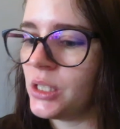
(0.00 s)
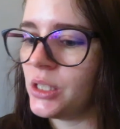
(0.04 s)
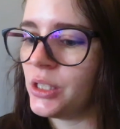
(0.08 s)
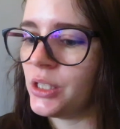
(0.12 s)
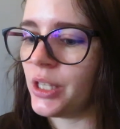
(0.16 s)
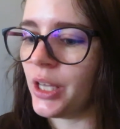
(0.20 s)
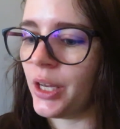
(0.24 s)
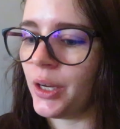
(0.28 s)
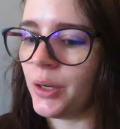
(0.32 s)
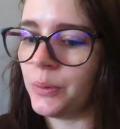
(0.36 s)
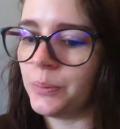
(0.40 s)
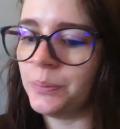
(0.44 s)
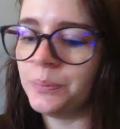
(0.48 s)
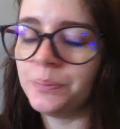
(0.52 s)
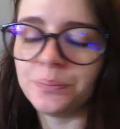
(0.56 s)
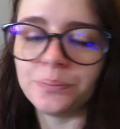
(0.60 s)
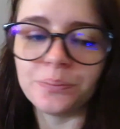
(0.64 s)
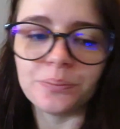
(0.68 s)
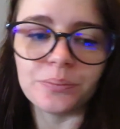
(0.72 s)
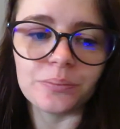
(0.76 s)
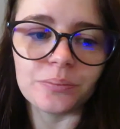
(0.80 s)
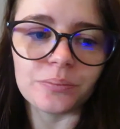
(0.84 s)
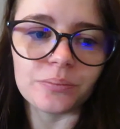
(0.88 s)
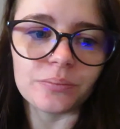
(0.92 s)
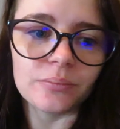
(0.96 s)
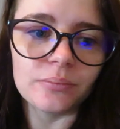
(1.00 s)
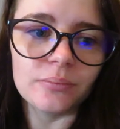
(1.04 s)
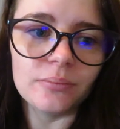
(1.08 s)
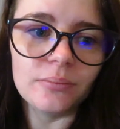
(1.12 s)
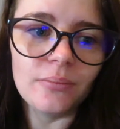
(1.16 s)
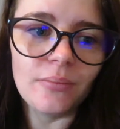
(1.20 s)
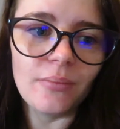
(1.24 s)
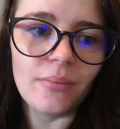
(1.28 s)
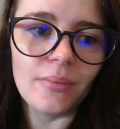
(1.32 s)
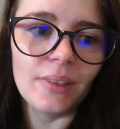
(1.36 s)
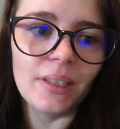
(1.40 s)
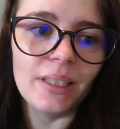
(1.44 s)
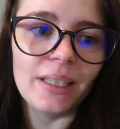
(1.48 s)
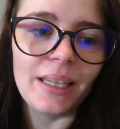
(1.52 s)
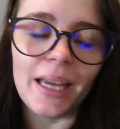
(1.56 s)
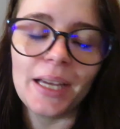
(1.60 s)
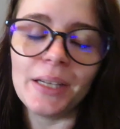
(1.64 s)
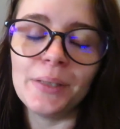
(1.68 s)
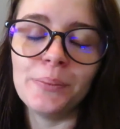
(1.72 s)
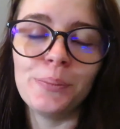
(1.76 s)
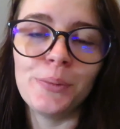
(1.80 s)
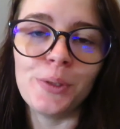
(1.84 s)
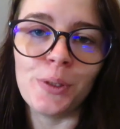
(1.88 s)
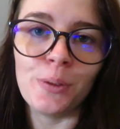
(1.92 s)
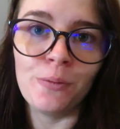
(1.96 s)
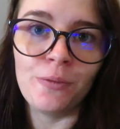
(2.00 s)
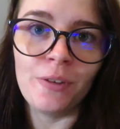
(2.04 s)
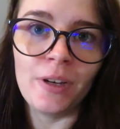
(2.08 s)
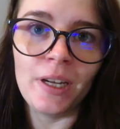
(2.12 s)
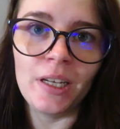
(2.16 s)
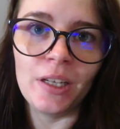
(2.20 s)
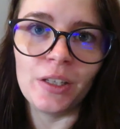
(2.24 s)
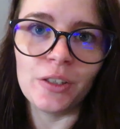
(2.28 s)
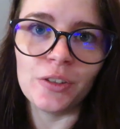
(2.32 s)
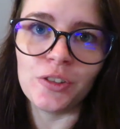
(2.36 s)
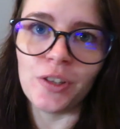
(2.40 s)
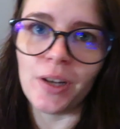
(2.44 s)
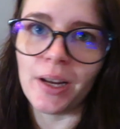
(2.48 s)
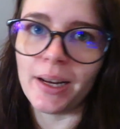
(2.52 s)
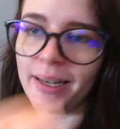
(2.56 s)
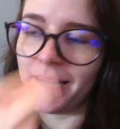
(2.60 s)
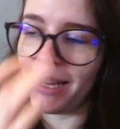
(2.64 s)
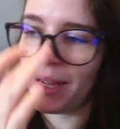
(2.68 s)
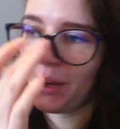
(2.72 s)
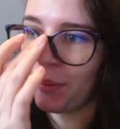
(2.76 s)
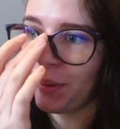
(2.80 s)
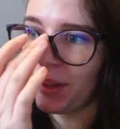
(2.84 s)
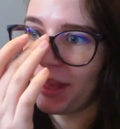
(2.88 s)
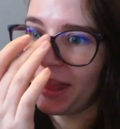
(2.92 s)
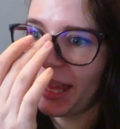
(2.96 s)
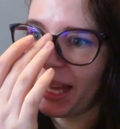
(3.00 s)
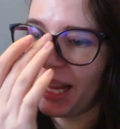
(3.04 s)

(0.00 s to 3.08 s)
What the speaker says: So yeah, so I'm finally on track now with